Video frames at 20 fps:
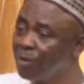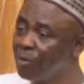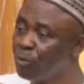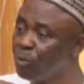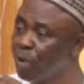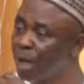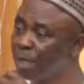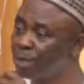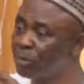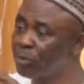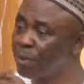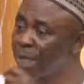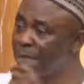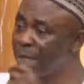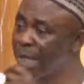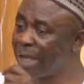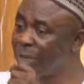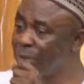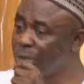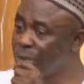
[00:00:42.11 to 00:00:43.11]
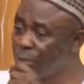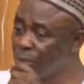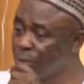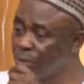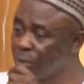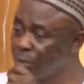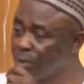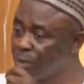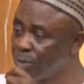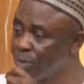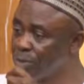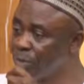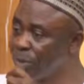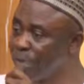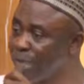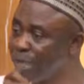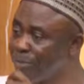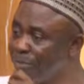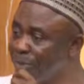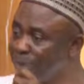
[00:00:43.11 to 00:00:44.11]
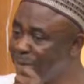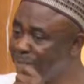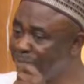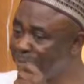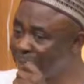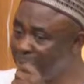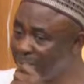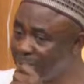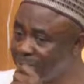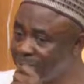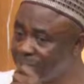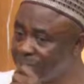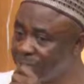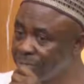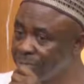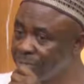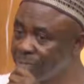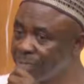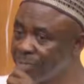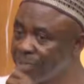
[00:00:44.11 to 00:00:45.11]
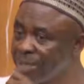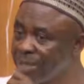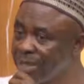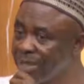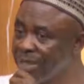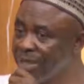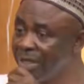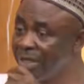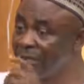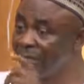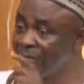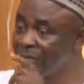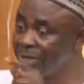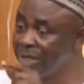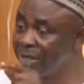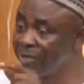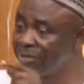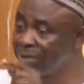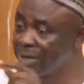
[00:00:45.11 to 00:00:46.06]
what we can do to implement the